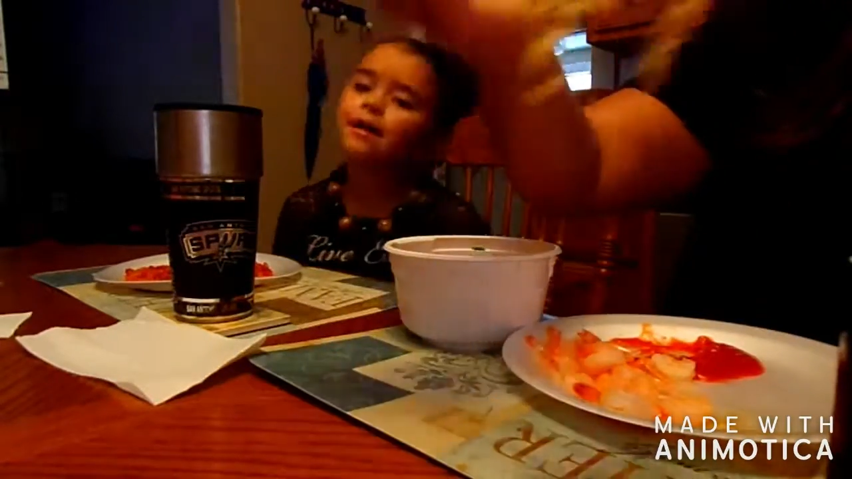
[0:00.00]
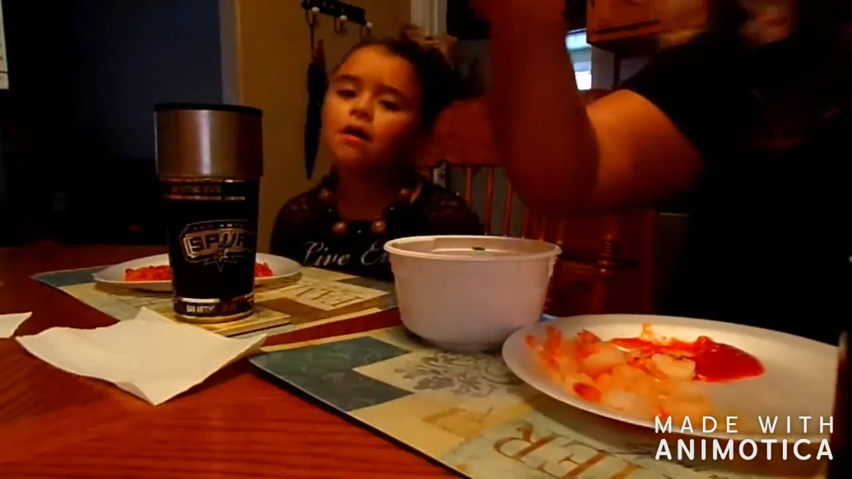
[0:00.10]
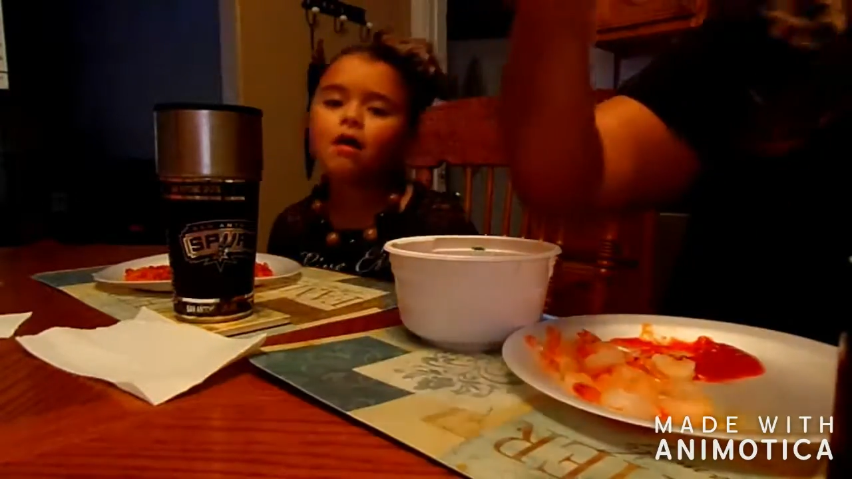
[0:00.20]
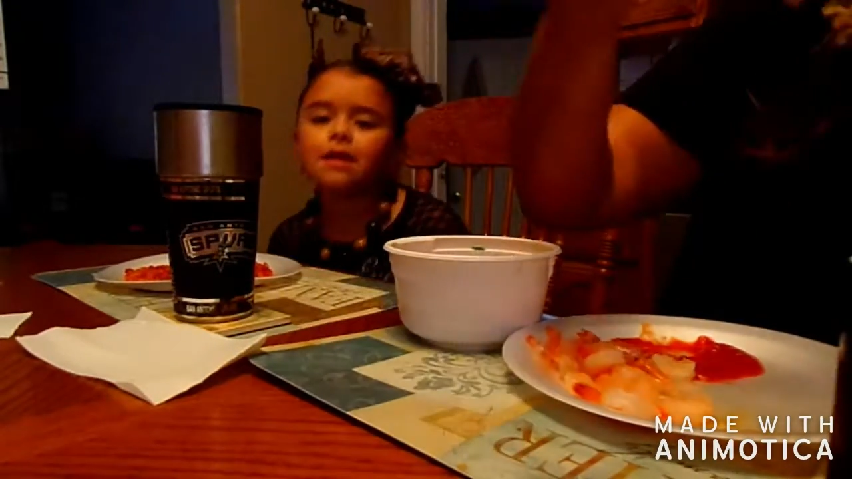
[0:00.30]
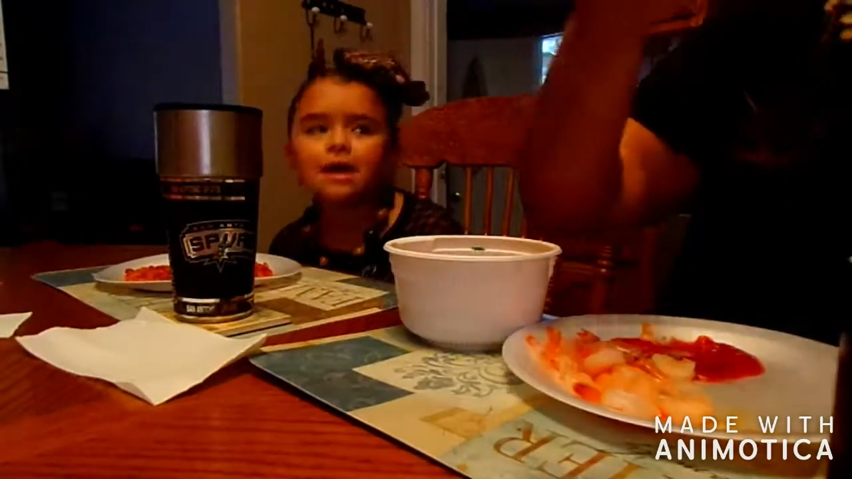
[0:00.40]

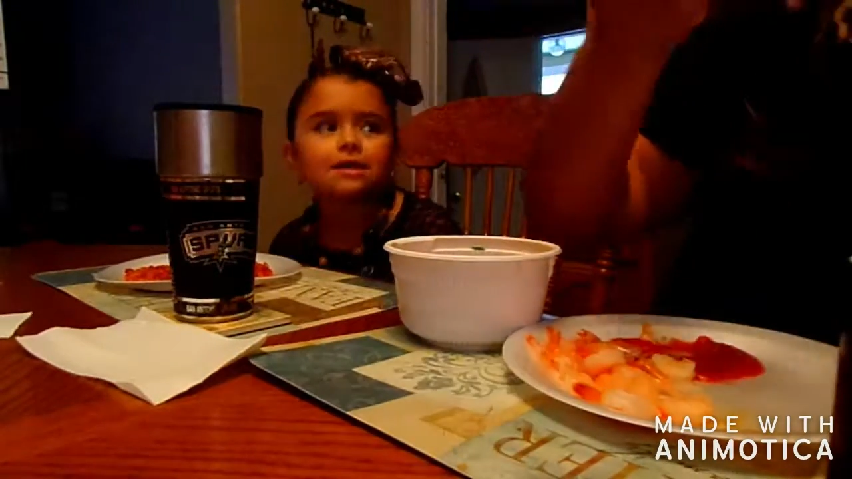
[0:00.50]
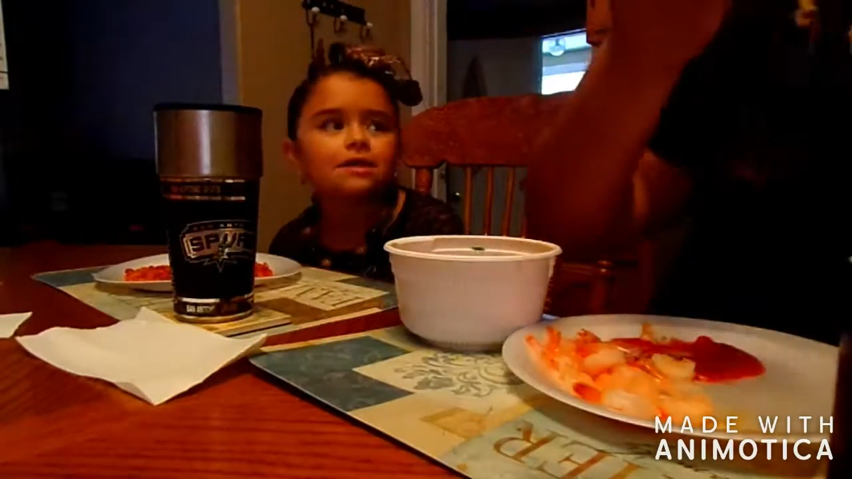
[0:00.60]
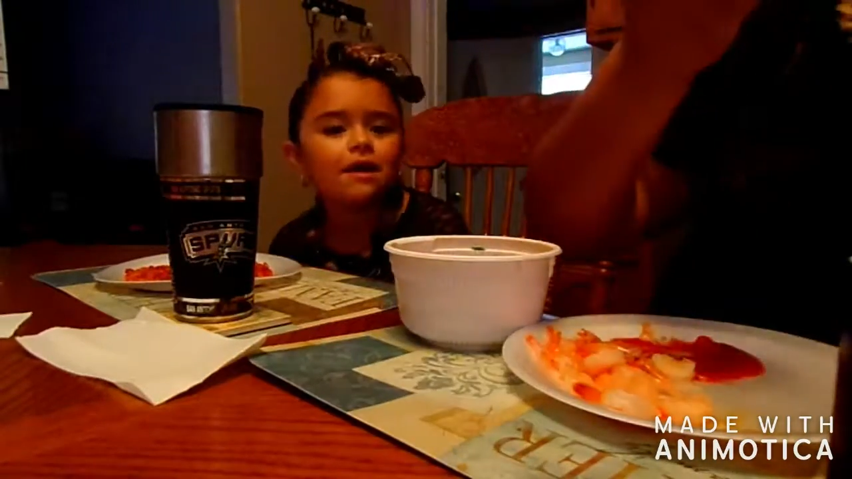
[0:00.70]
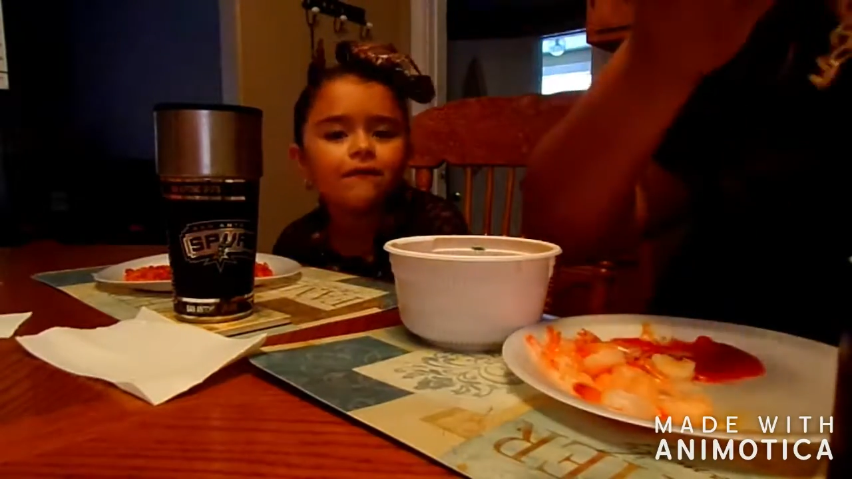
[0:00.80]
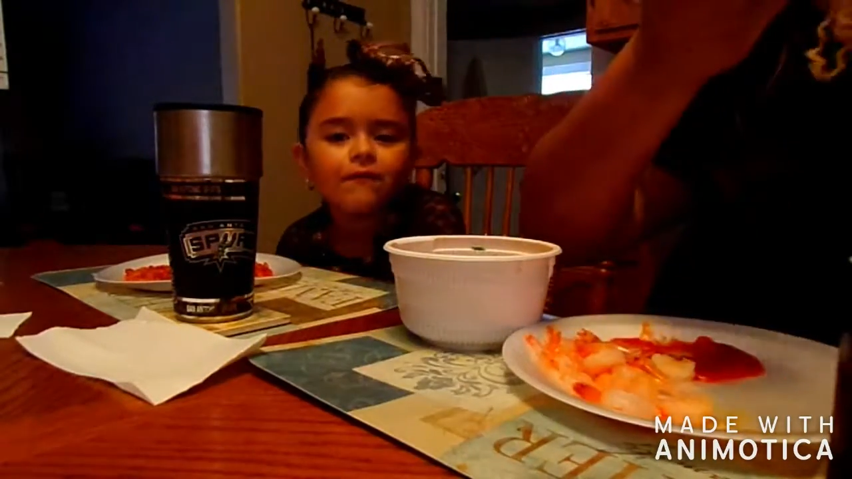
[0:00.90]
all that
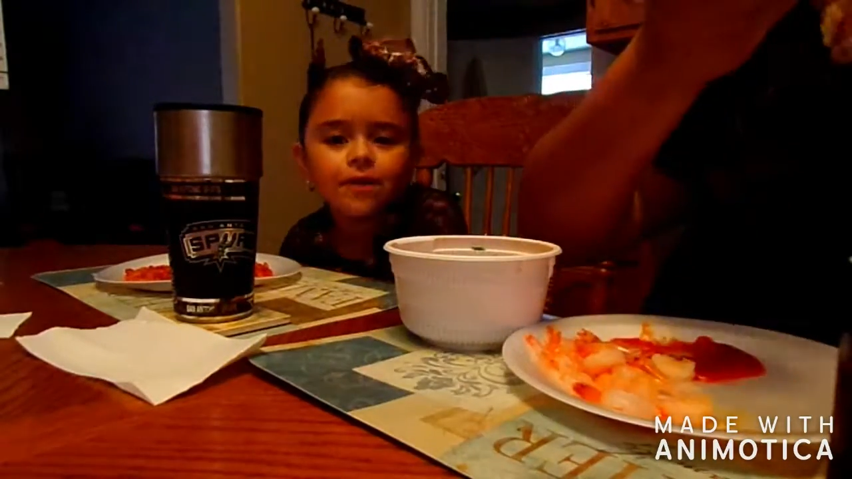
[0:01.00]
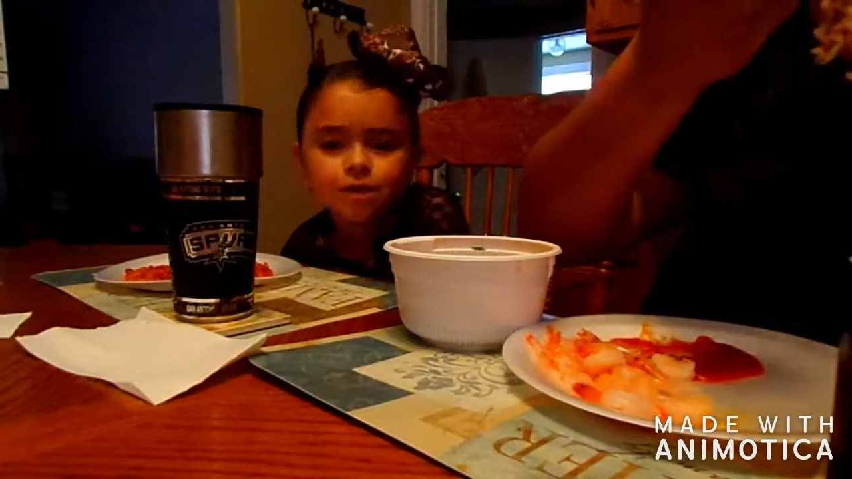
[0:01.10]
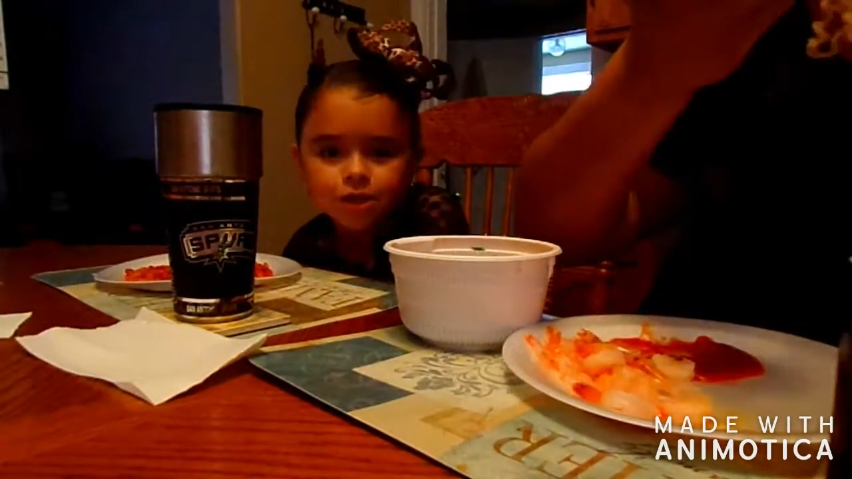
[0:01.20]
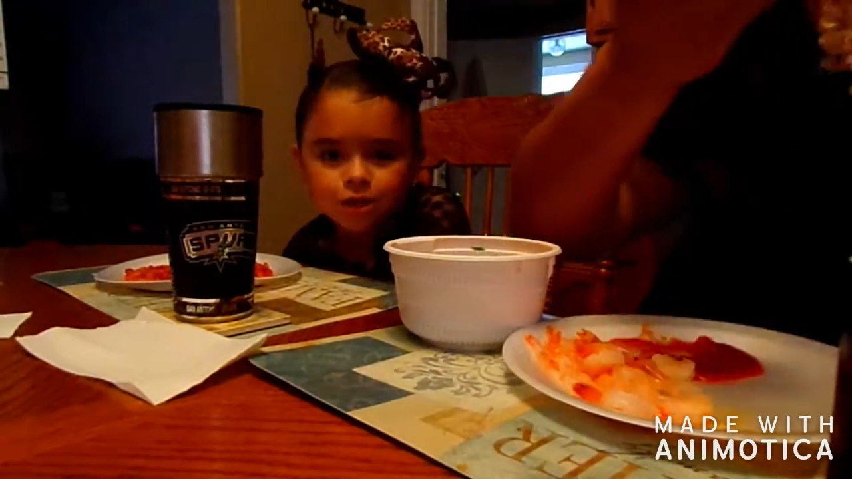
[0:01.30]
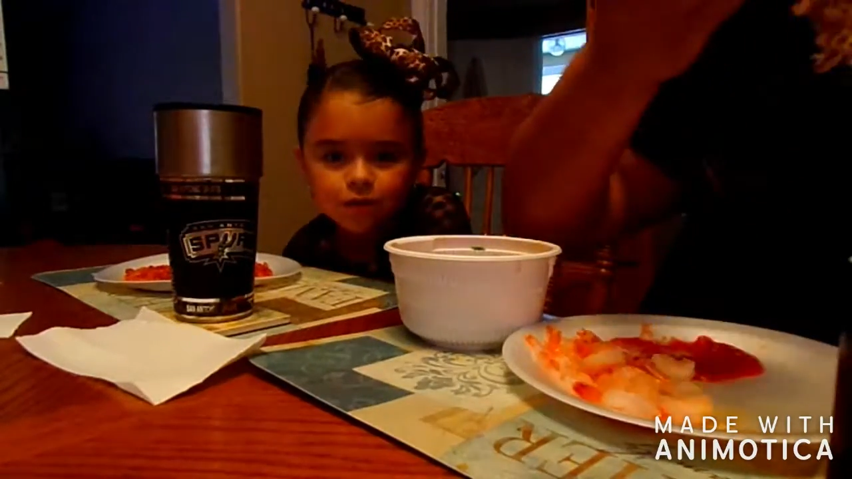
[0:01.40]
stuff we're going to do.